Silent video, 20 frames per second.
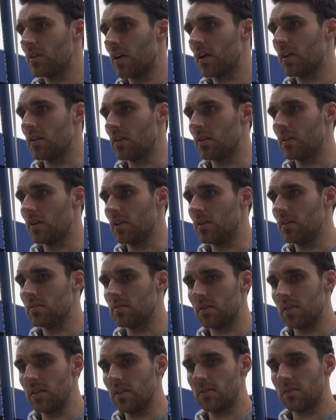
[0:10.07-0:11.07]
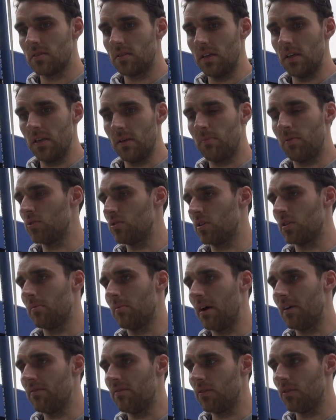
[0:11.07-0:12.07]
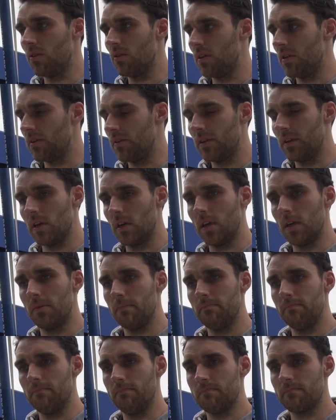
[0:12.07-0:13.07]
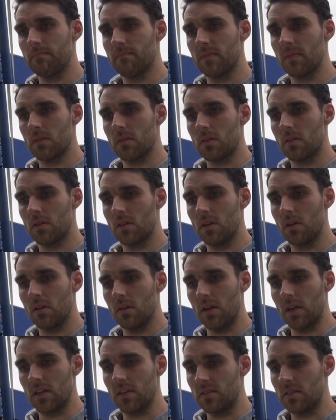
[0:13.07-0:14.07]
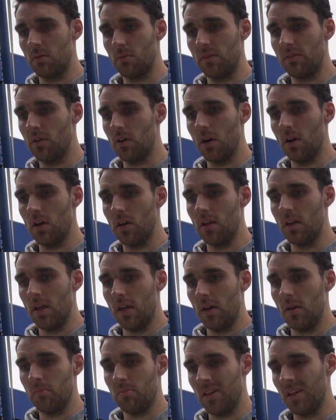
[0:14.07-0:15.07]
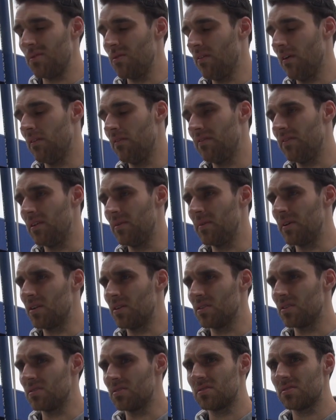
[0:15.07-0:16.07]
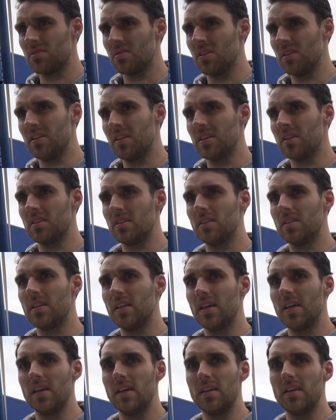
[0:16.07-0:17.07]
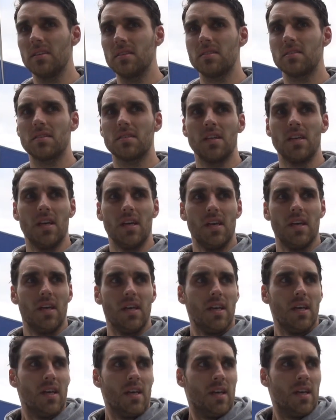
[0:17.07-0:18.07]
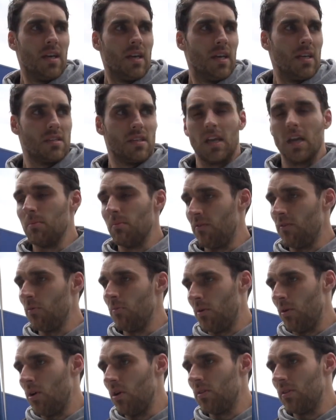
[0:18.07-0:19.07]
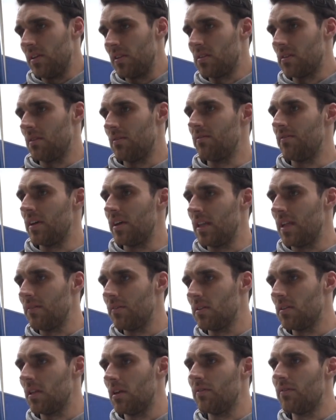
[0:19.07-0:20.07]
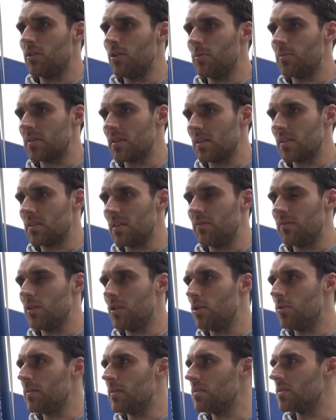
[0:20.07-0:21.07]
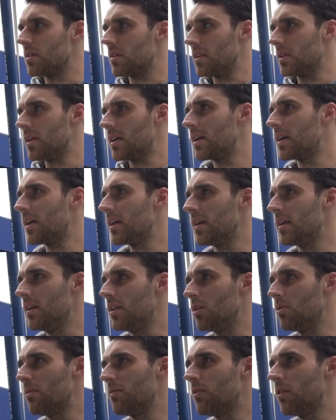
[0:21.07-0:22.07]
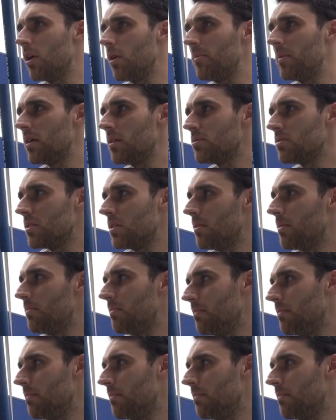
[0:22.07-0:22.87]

second is, is he puts on the back foot, and uh, like I said, we've got to play without fear because at the end of the day, it's it's a game of football and it's 11 v 11, 11 humans against 11 humans, and you know we've got to be able to